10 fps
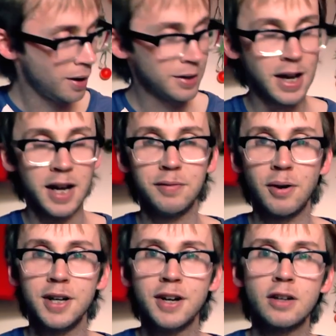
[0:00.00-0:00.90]
again a
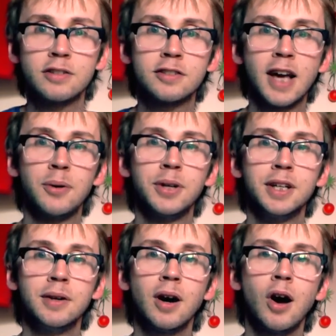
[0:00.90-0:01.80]
very nice
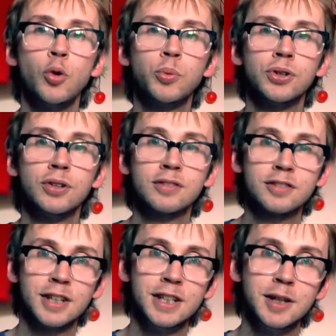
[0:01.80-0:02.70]
sounding open
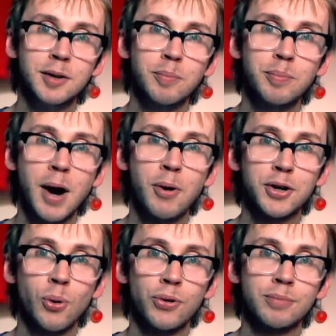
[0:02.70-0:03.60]
C power
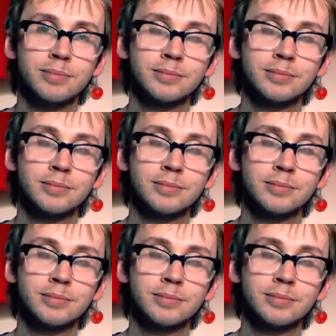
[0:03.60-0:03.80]
chord.